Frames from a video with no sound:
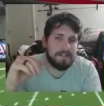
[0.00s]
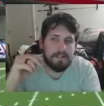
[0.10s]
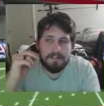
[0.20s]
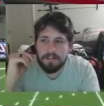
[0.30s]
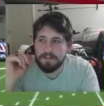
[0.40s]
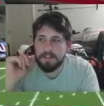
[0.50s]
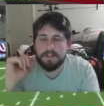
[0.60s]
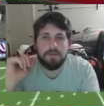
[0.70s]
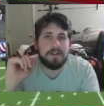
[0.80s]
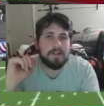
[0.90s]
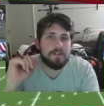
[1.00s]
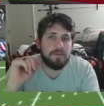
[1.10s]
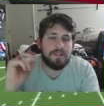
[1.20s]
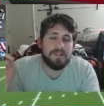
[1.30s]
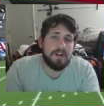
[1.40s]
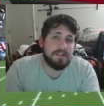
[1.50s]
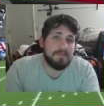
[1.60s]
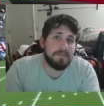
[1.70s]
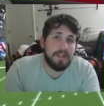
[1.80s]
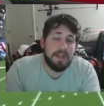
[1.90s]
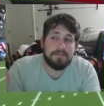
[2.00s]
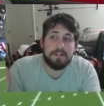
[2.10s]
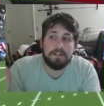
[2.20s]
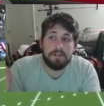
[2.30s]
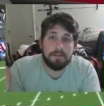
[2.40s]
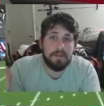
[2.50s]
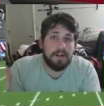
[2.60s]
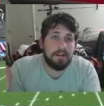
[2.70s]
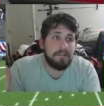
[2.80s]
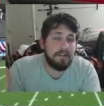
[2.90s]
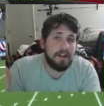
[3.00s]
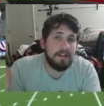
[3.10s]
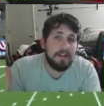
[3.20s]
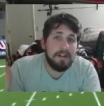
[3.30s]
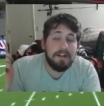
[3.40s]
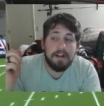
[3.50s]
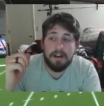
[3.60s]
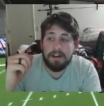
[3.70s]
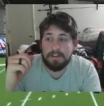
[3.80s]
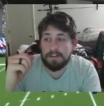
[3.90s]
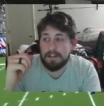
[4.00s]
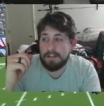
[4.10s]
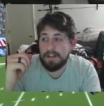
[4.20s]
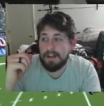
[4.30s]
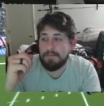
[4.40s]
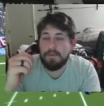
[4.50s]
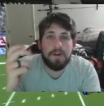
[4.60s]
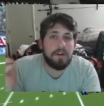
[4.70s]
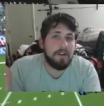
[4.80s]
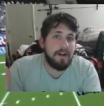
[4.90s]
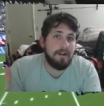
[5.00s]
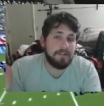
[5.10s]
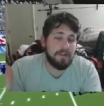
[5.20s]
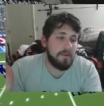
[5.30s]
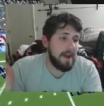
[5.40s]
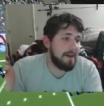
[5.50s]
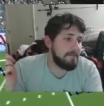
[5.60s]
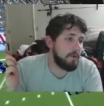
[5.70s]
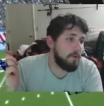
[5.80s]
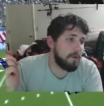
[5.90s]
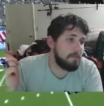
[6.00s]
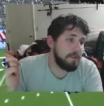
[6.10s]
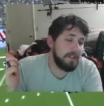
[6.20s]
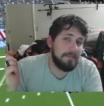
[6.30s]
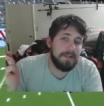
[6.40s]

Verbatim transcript: in certain situations, which is awesome. The game's gonna look better, right? Uh, you're gonna get. I mean, we already don't have the horrible leaping